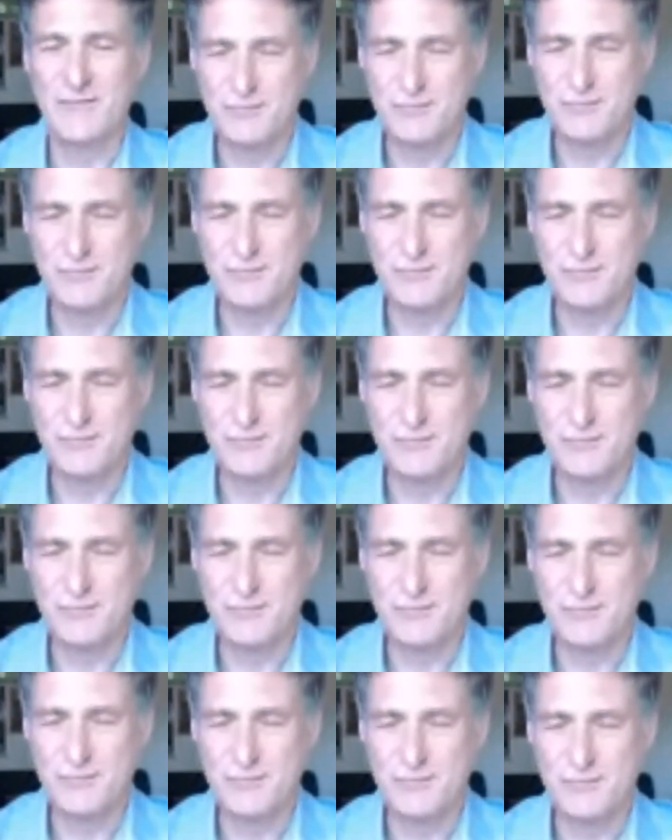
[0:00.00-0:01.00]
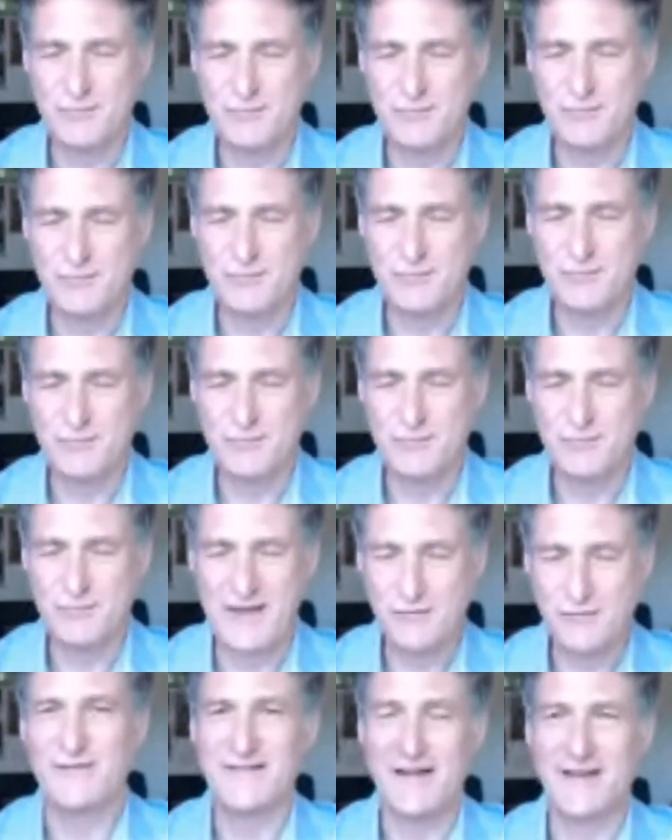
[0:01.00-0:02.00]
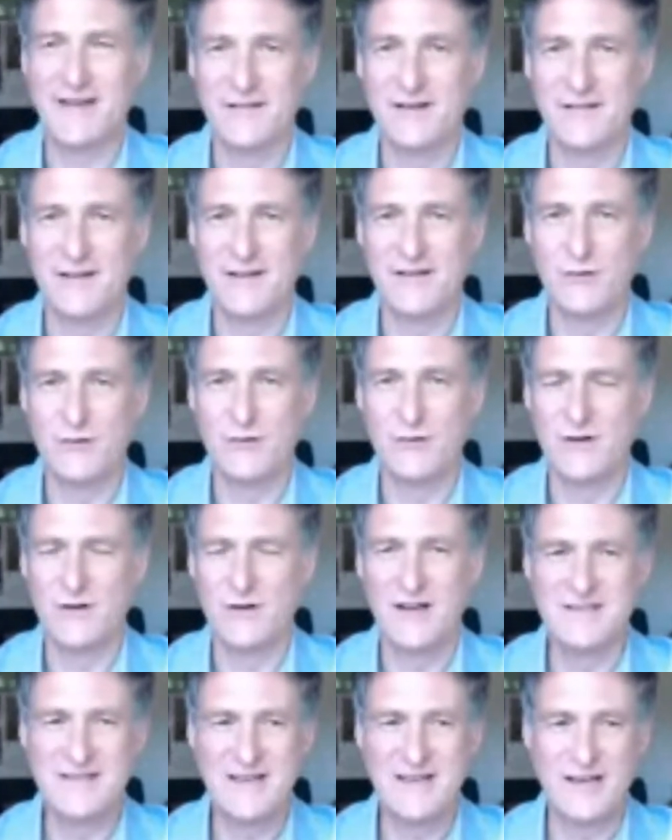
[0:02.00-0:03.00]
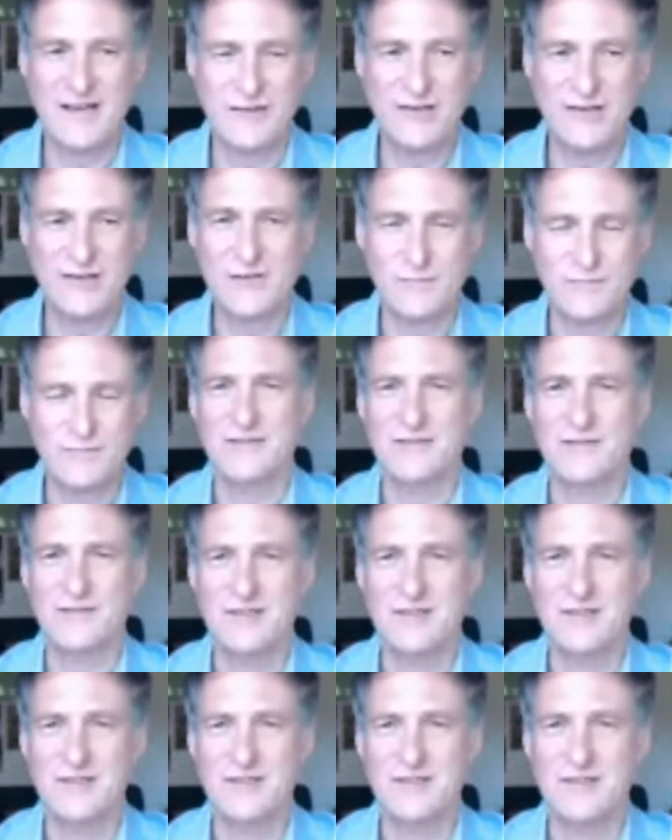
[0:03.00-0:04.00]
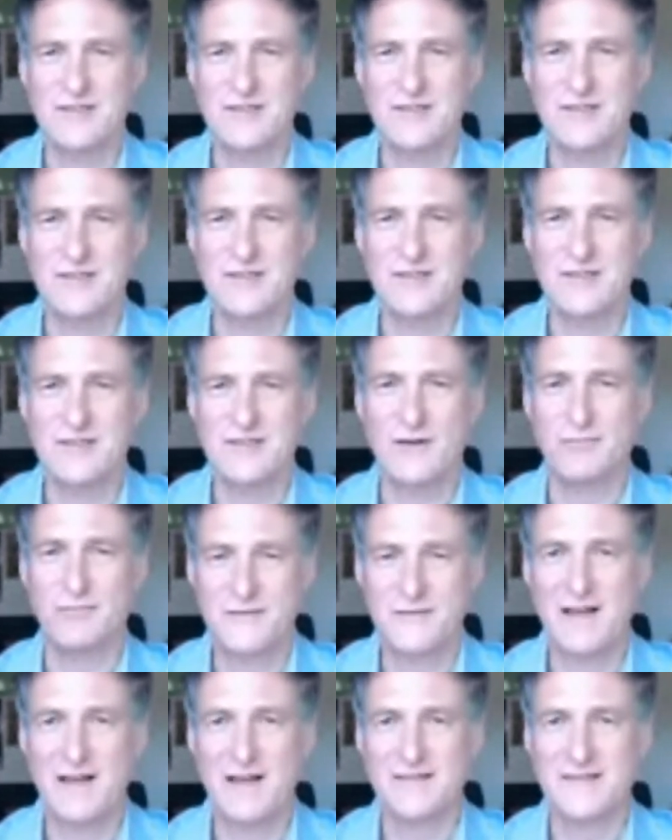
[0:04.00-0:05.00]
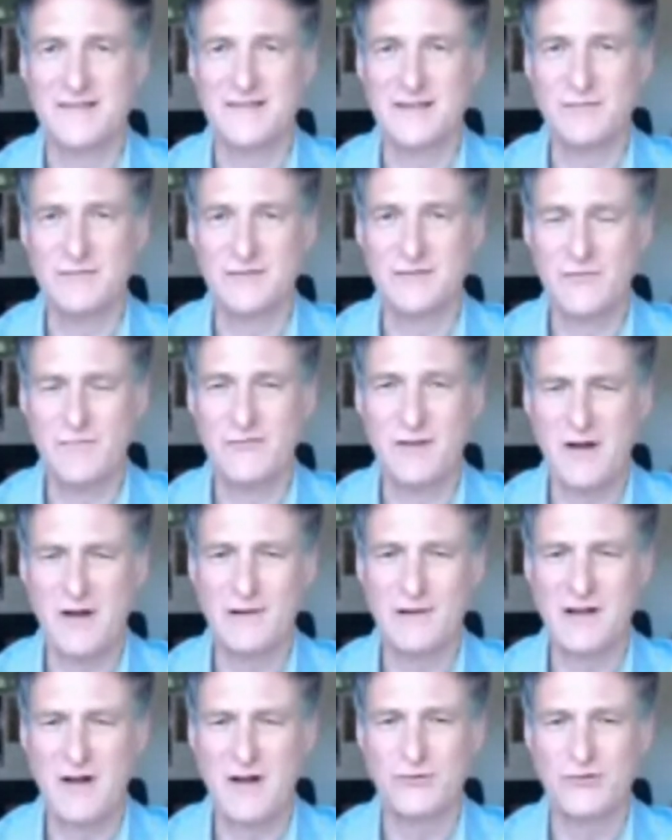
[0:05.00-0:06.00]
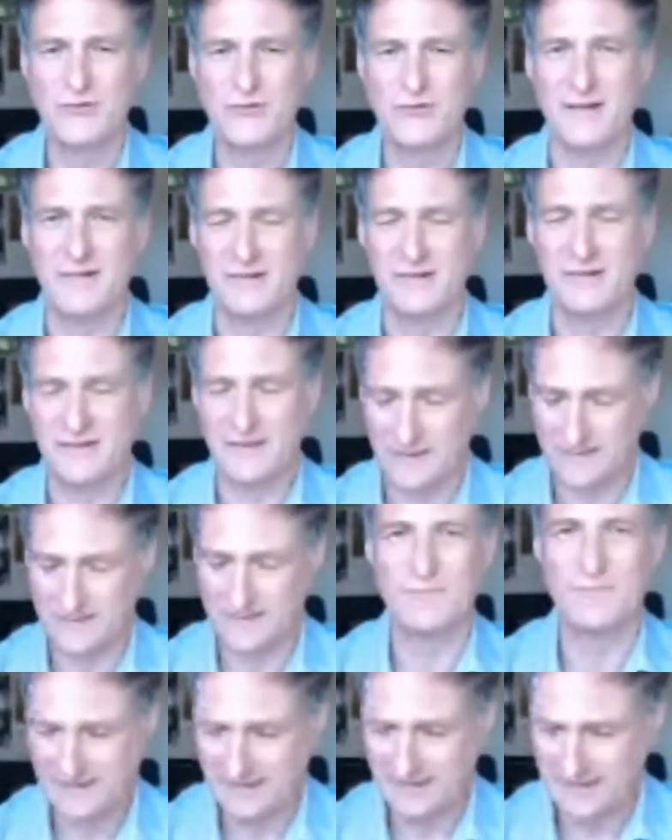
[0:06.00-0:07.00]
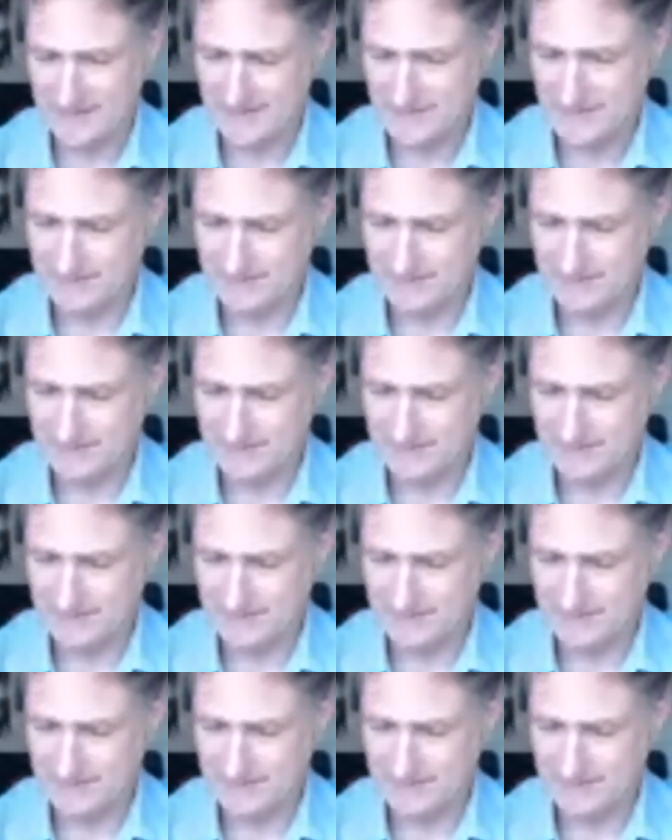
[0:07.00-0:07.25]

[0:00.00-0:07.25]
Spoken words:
pretty impressive. An organisation which has got precious funds. They're doing a remarkable job there, aren't they?